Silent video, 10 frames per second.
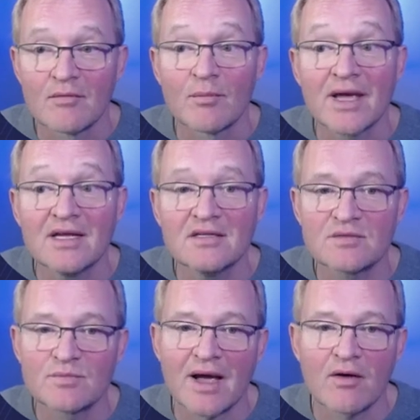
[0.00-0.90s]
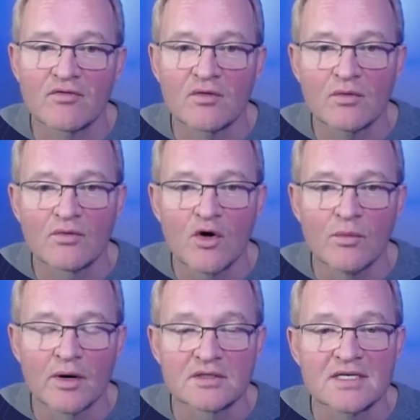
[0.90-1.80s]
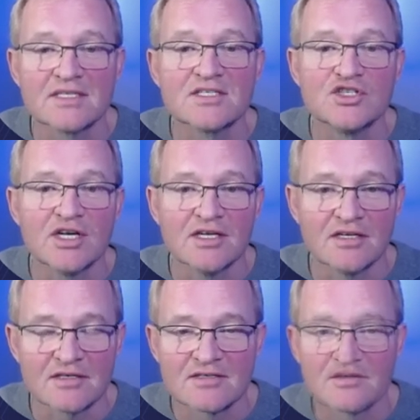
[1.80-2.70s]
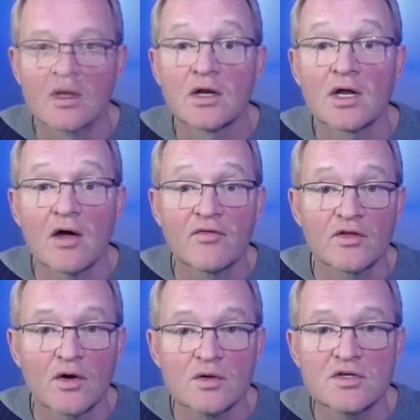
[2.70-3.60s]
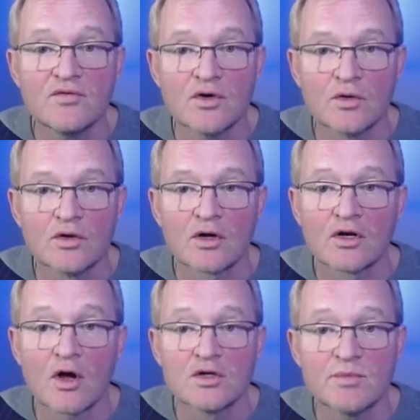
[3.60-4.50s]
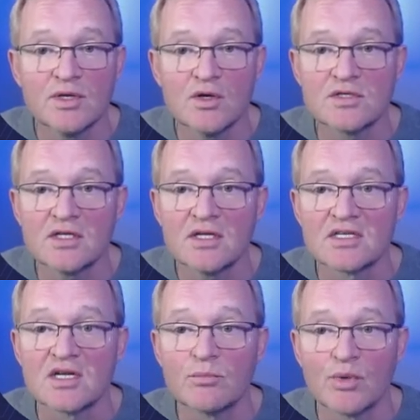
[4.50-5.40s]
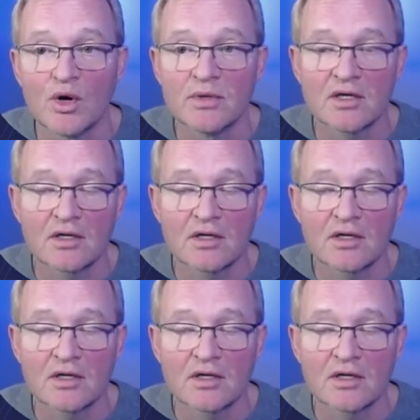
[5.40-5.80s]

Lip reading: Making this powered from the robot is genius. Now for those of you that are going to be using this in a permanent